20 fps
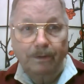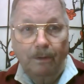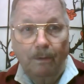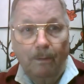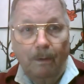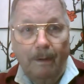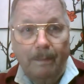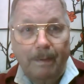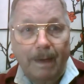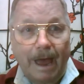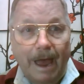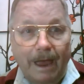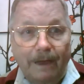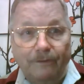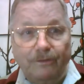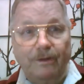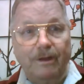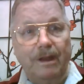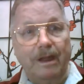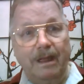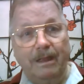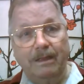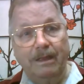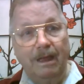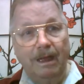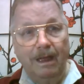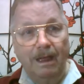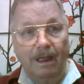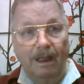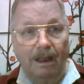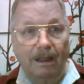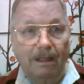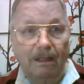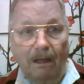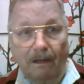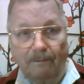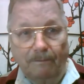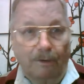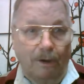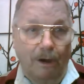to a passionate
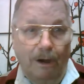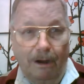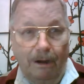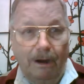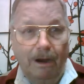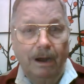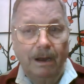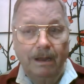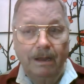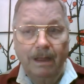lover,